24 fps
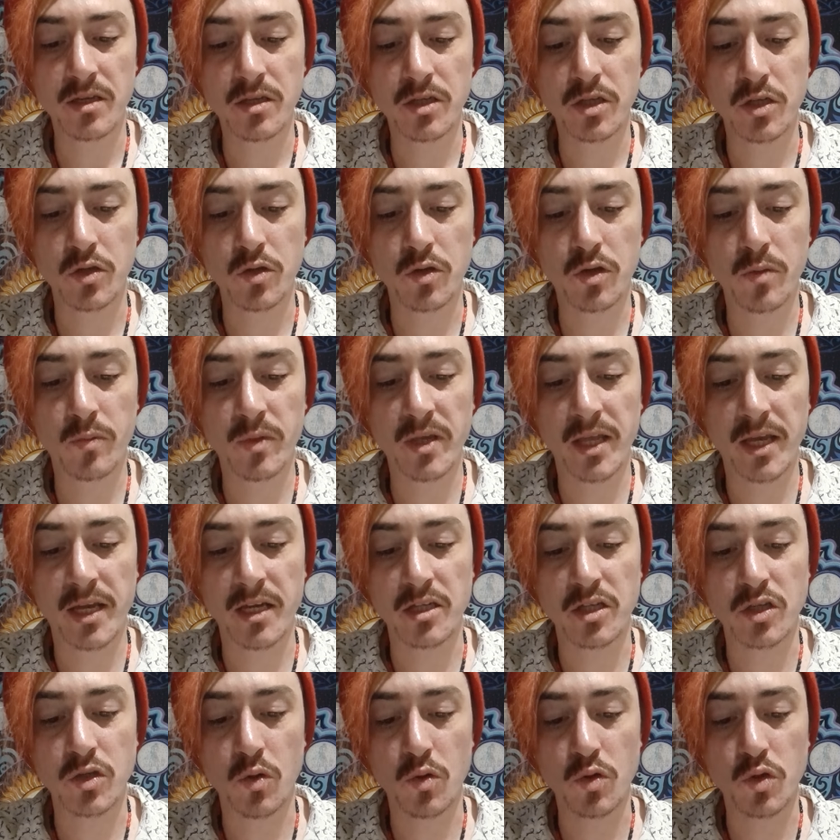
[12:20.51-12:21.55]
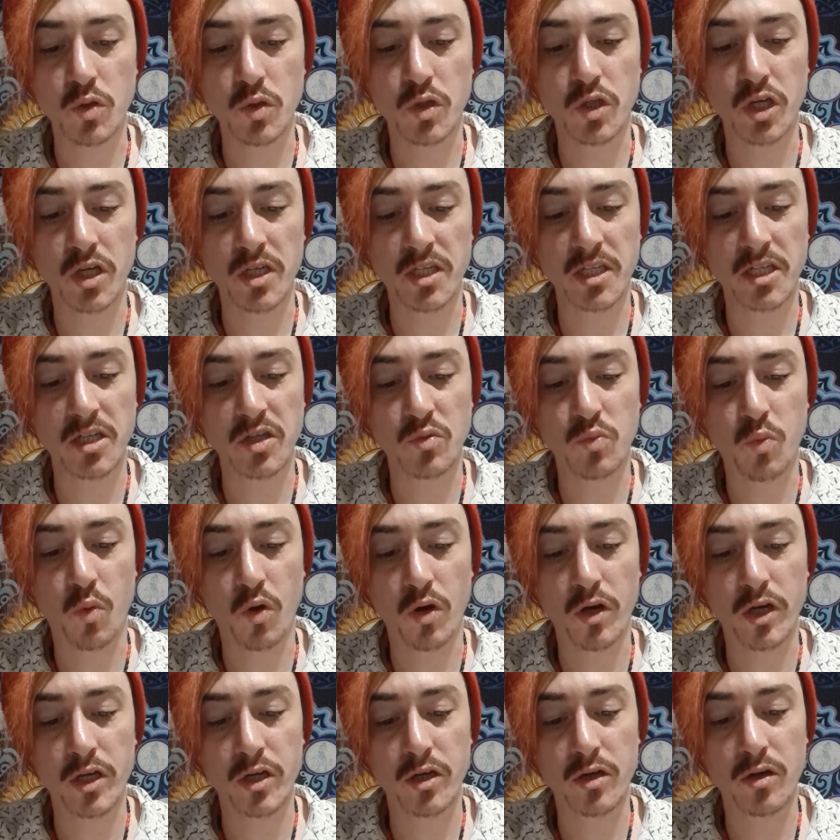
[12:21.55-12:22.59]
So you could be like a social justice
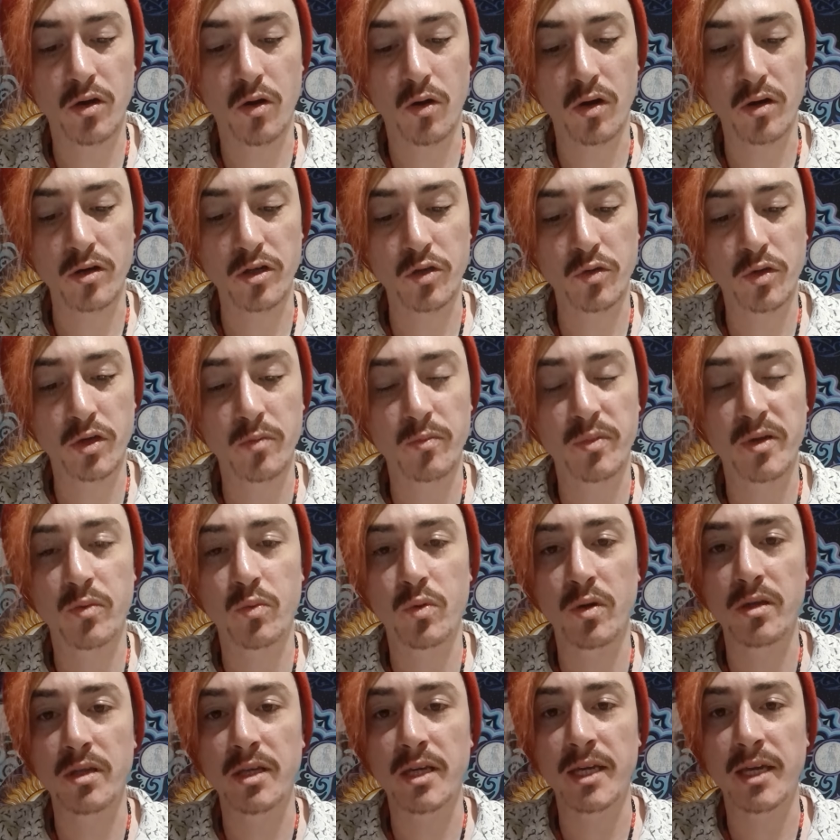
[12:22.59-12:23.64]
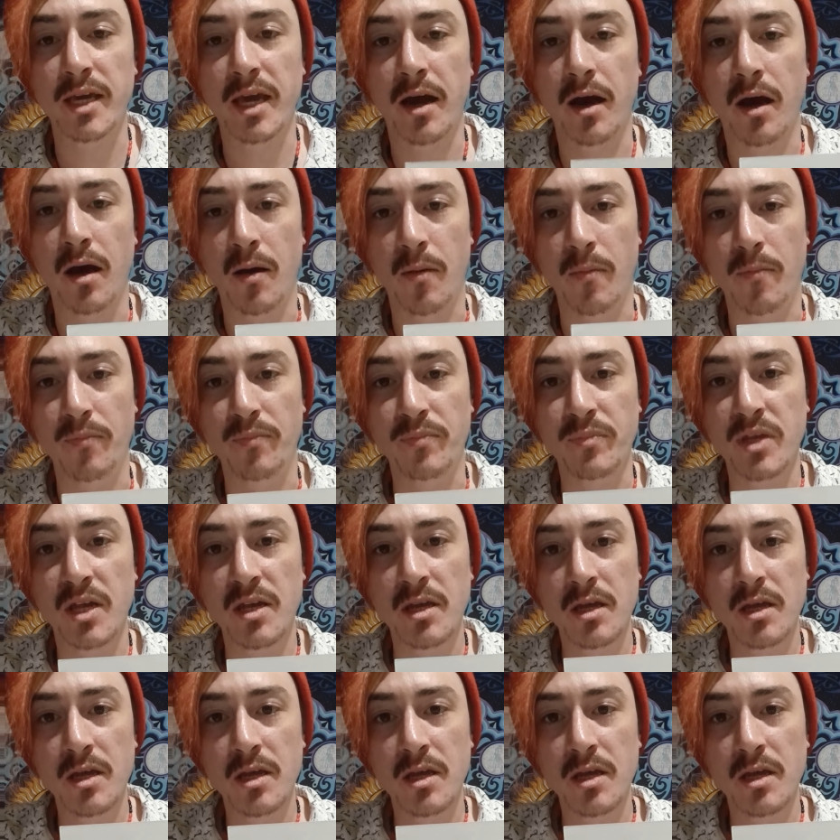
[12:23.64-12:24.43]
warrior, or you could be really, um,